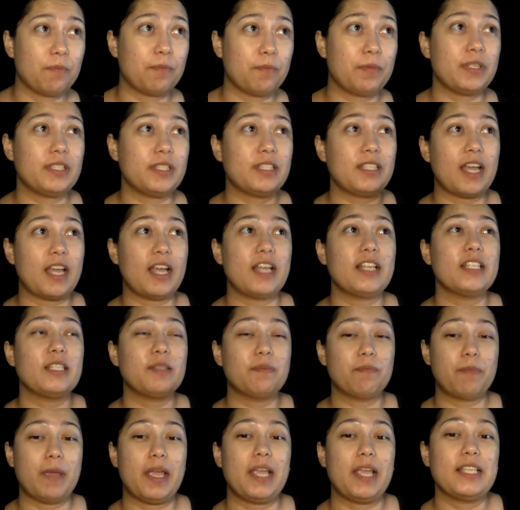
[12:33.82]

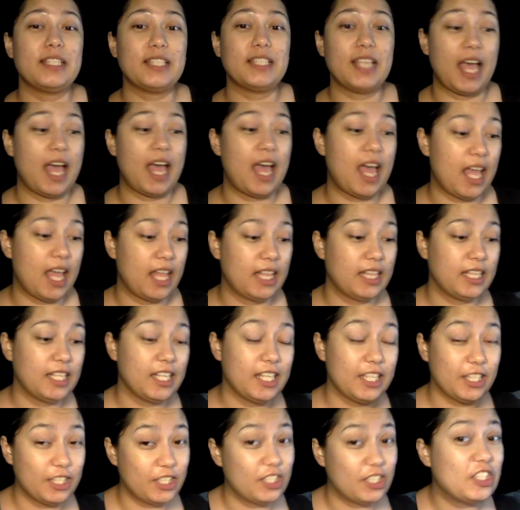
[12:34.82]
Besides based on
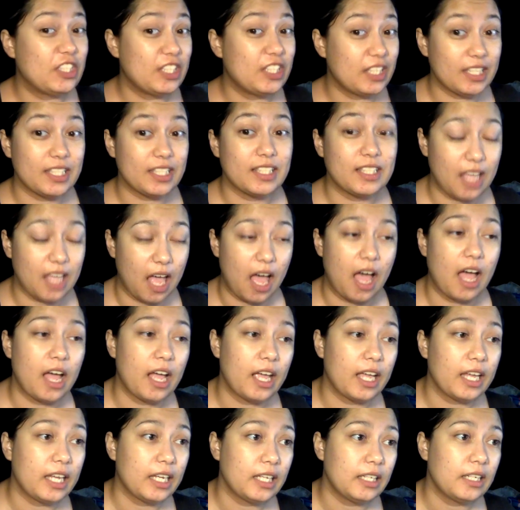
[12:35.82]

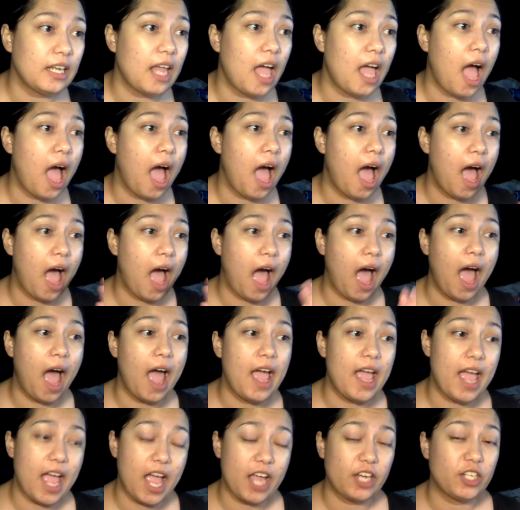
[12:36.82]
design,
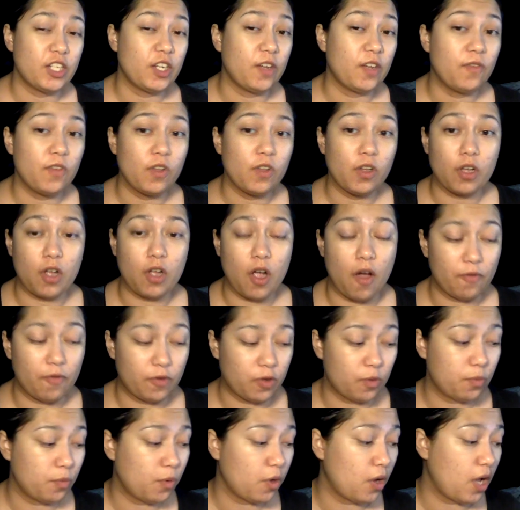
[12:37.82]
I actually feel
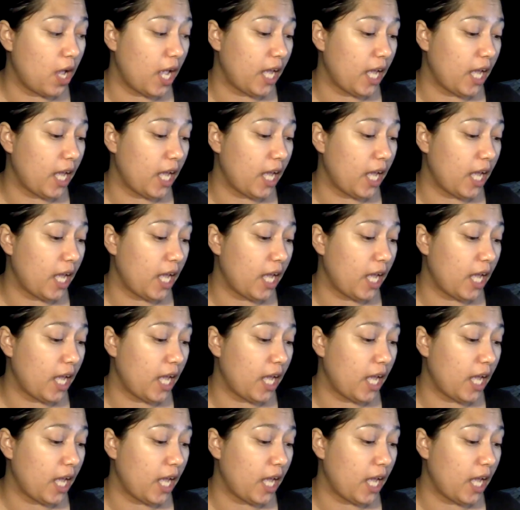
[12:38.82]
comfortable.